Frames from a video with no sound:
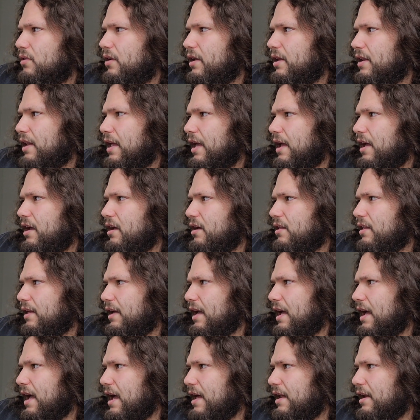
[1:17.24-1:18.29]
An like a
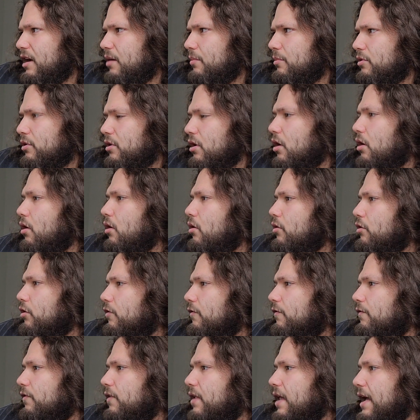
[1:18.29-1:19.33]
hot air balloon. Oh, you're
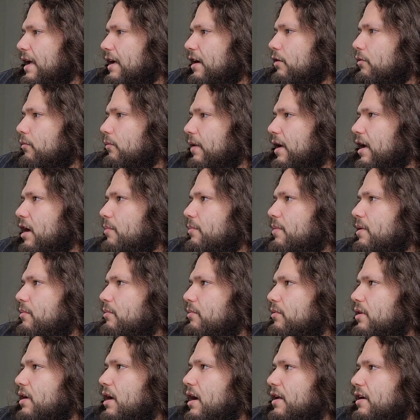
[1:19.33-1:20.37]
flying around
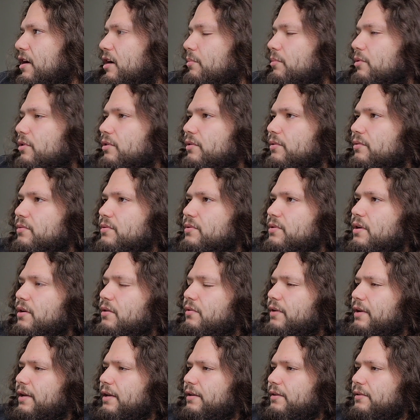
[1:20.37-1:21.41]
people in hot air balloons.
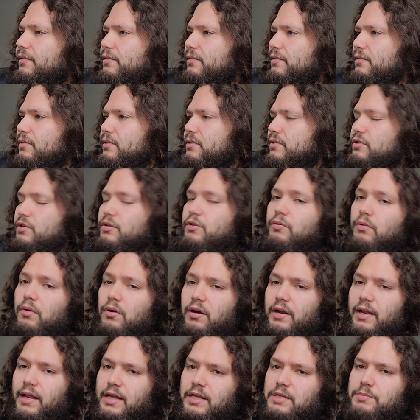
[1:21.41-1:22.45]
Okay, so you
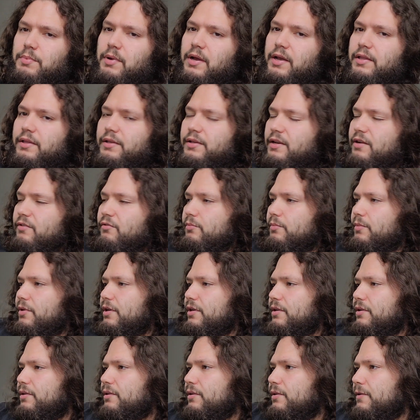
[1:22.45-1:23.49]
are an ace pilot. Never mind.
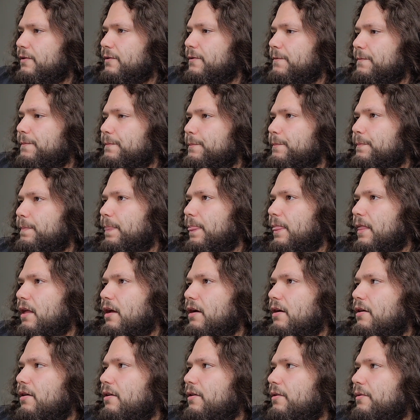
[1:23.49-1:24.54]

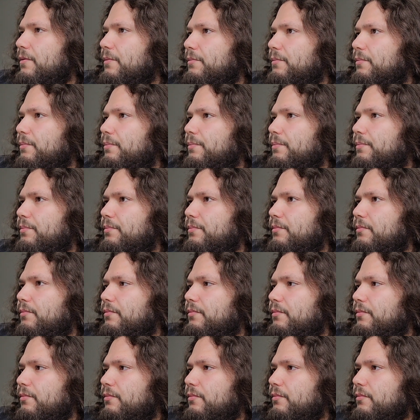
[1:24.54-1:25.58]
Um,
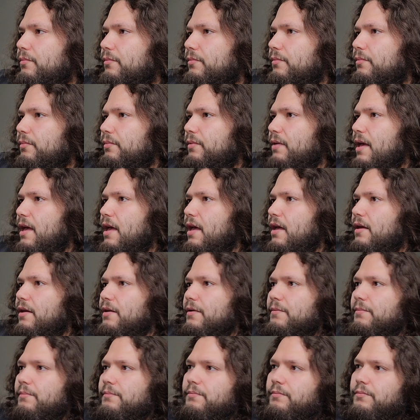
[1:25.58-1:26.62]
yeah.
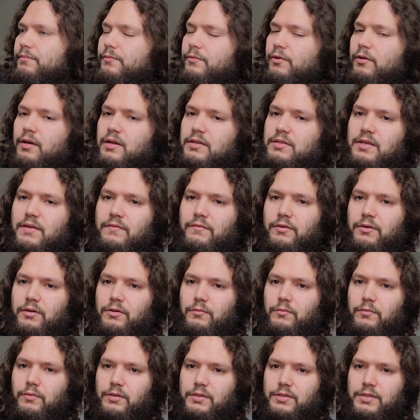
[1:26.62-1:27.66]
You guys have a good
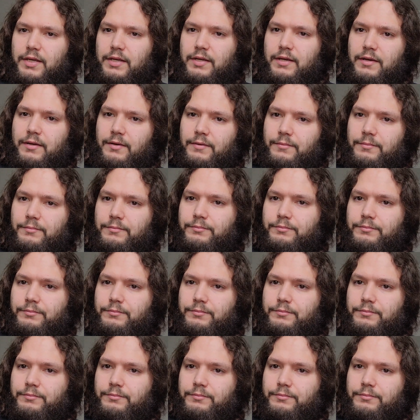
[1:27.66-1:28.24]
one. Take care.